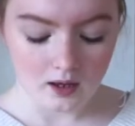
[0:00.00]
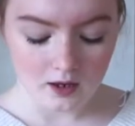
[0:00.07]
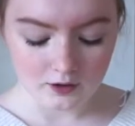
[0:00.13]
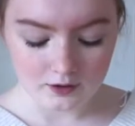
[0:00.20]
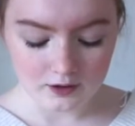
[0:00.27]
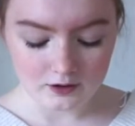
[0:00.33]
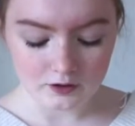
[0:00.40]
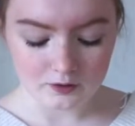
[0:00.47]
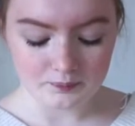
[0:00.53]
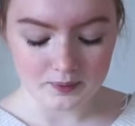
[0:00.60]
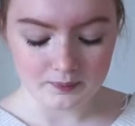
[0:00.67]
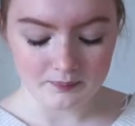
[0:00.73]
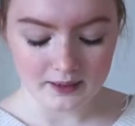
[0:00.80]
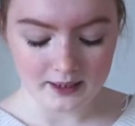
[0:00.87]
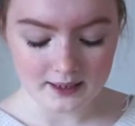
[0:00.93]
and then you'd
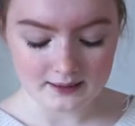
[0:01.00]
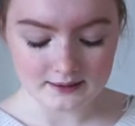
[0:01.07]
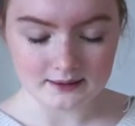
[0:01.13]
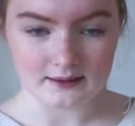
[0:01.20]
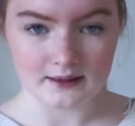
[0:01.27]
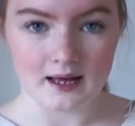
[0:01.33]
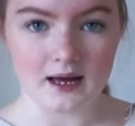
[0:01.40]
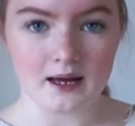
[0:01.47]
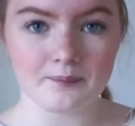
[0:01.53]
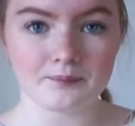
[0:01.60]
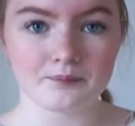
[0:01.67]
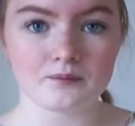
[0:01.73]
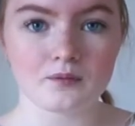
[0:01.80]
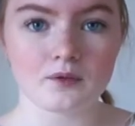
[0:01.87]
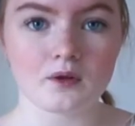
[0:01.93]
be placing that
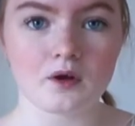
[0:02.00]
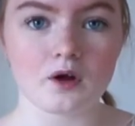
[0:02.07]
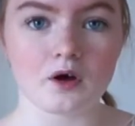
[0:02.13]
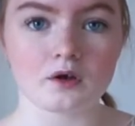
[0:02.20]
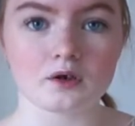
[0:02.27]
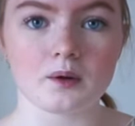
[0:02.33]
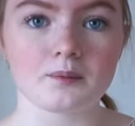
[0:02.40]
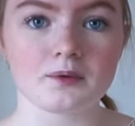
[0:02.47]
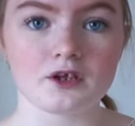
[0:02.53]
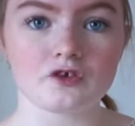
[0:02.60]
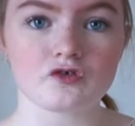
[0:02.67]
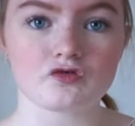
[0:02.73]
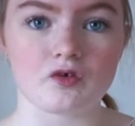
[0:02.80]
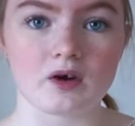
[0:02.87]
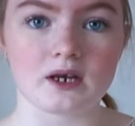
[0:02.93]
on top of the
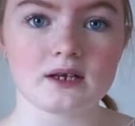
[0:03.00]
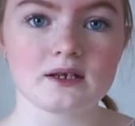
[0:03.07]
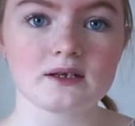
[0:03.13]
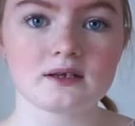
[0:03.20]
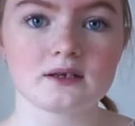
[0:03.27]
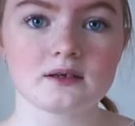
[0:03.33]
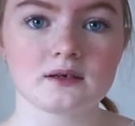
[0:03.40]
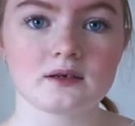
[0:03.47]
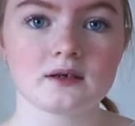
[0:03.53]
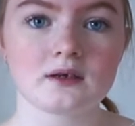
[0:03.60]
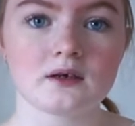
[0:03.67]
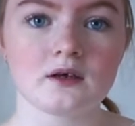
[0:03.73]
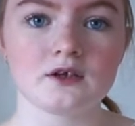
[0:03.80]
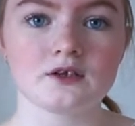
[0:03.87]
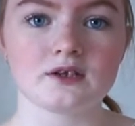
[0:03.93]
strings.
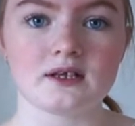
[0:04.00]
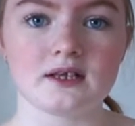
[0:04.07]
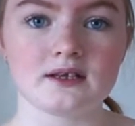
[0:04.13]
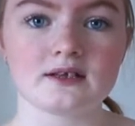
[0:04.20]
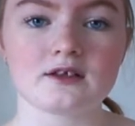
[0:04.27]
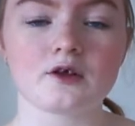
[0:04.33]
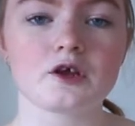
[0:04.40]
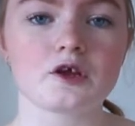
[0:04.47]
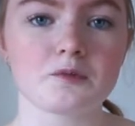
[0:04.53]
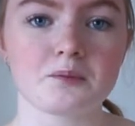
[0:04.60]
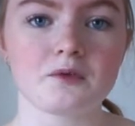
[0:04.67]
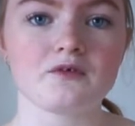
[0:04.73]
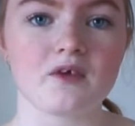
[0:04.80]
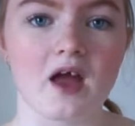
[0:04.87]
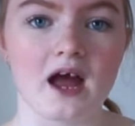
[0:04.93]
So you can still
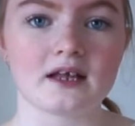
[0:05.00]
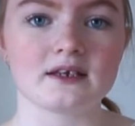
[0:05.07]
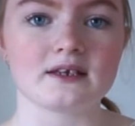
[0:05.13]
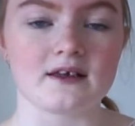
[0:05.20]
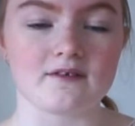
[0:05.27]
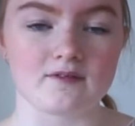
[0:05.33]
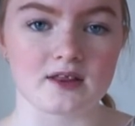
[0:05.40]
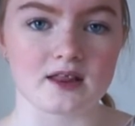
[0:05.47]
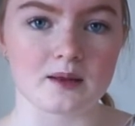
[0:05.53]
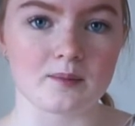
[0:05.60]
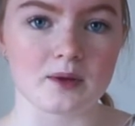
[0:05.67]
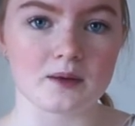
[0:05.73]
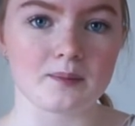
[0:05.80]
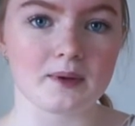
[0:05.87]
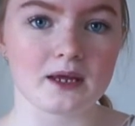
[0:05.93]
move your hands and everything,
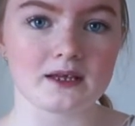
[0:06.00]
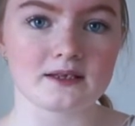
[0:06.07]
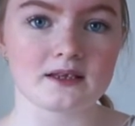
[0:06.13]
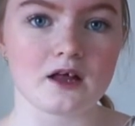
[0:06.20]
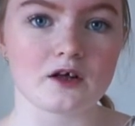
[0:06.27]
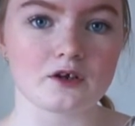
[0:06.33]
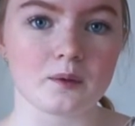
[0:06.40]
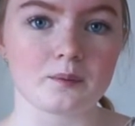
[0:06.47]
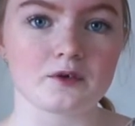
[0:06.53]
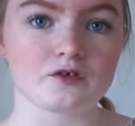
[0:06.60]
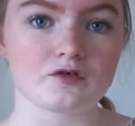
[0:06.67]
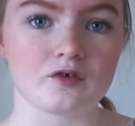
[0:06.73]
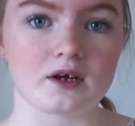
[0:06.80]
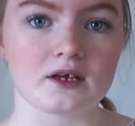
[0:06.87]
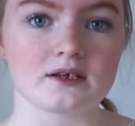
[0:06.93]
but you place that on top of the
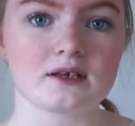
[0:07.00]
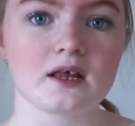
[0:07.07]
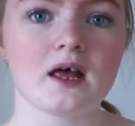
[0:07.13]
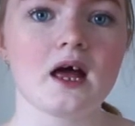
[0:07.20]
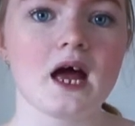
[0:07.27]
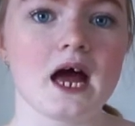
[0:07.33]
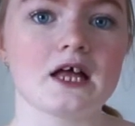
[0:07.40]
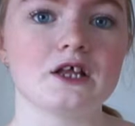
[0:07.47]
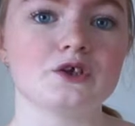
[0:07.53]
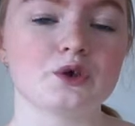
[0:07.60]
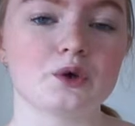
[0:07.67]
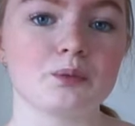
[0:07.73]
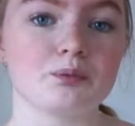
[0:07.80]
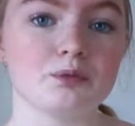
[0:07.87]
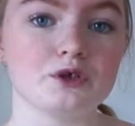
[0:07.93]
strings, and
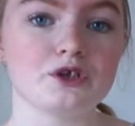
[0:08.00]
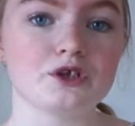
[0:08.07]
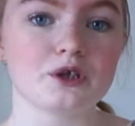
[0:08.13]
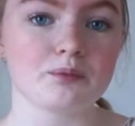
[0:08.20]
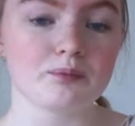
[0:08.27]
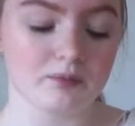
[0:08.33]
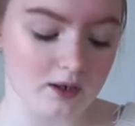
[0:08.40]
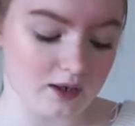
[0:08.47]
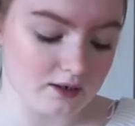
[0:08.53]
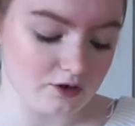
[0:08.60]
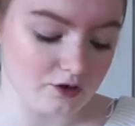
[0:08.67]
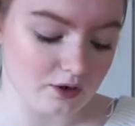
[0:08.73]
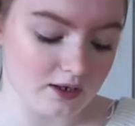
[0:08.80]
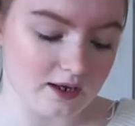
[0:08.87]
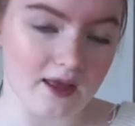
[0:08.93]
so it mutes them, and
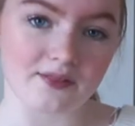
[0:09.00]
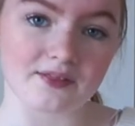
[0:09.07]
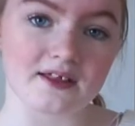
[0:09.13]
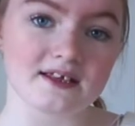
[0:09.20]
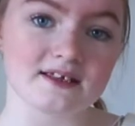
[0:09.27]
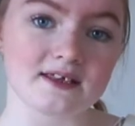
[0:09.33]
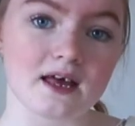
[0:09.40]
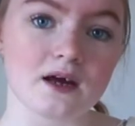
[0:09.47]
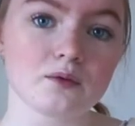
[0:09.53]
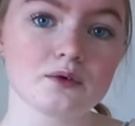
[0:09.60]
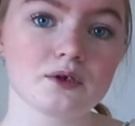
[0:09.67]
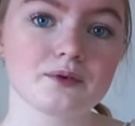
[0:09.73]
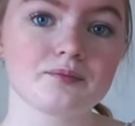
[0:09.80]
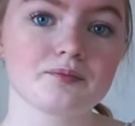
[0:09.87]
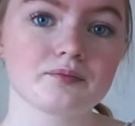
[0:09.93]
so you get this sound,